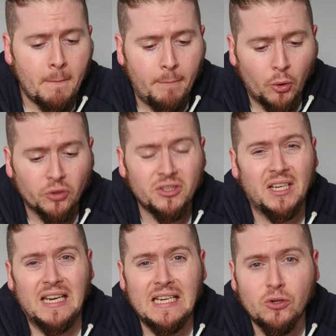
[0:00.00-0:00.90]
But
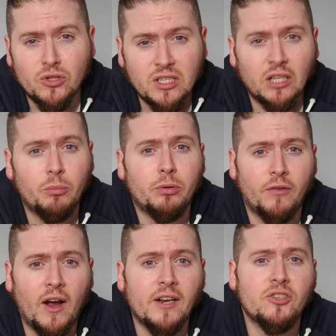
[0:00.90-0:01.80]
he could still
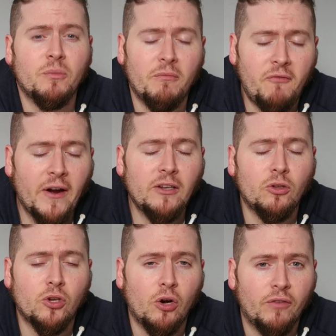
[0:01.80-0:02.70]
provide some
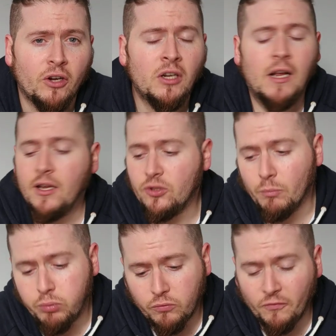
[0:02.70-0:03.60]
vital cover,
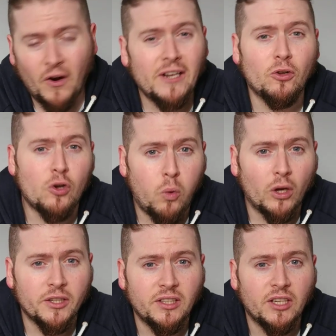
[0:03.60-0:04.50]
some vital
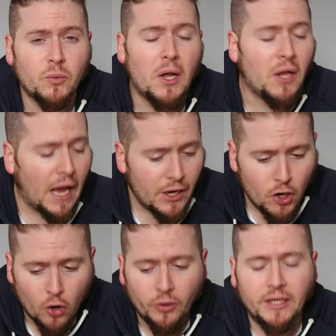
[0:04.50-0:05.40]
quality as well. I
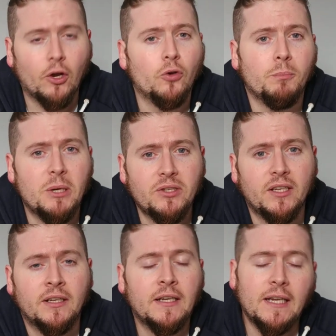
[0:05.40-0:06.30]
know he goes
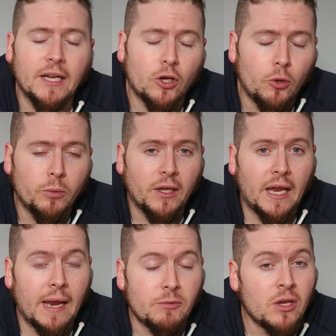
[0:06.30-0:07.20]
missing in a couple of
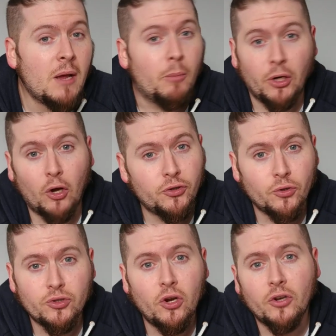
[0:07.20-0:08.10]
games, but he
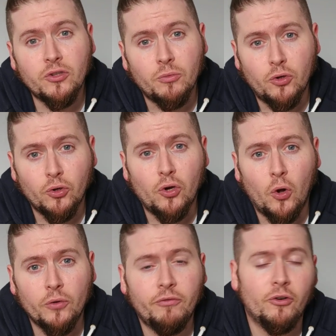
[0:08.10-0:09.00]
also scored some good
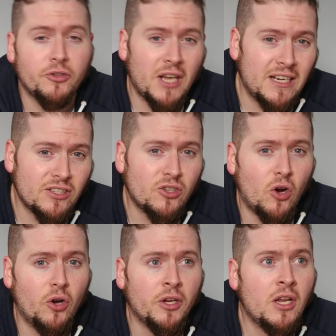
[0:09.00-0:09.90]
goals for us, and he
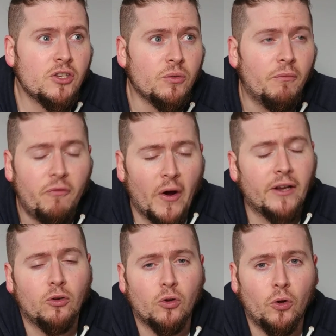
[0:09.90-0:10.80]
scored some
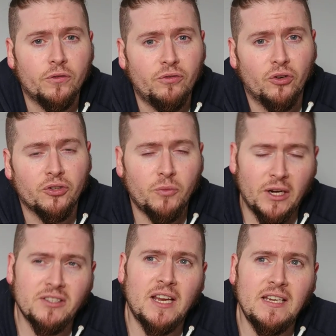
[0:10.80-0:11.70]
vital goals for us. When
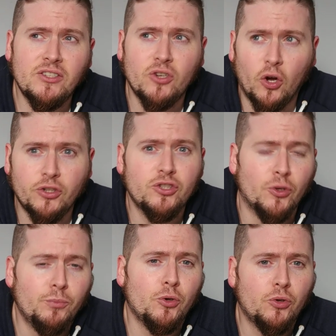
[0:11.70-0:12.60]
I say he scored
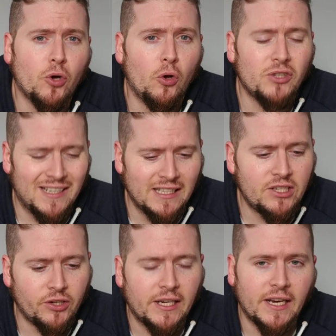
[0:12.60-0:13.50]
some good goals, it
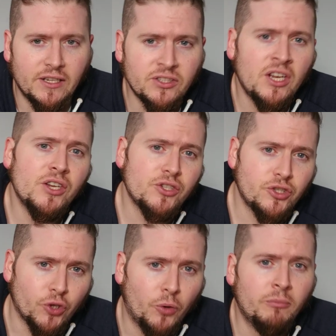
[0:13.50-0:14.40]
literally is
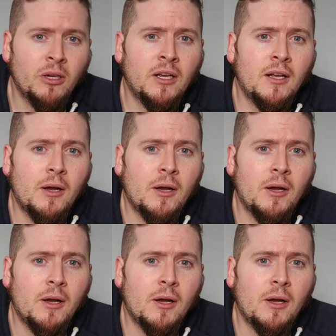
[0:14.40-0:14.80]
some.